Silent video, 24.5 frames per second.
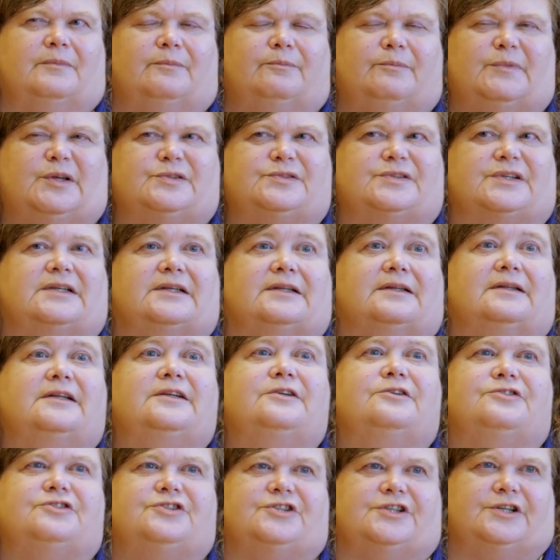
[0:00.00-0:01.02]
music and
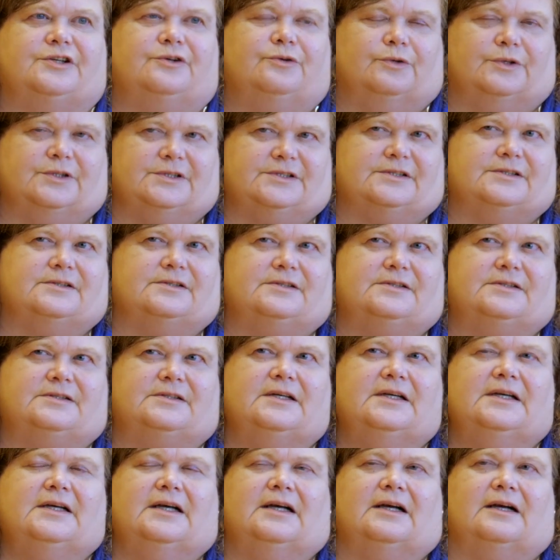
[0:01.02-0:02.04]
liturgy courses,
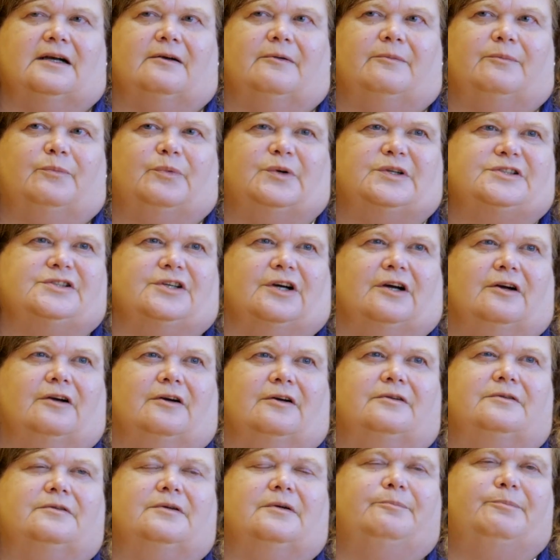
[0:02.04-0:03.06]
which
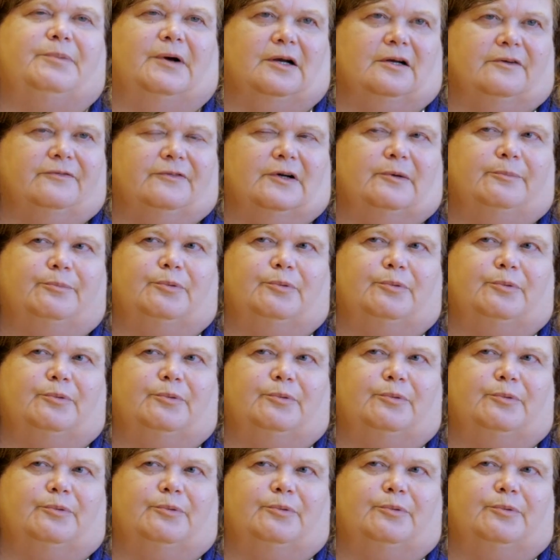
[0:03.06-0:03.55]
are part of our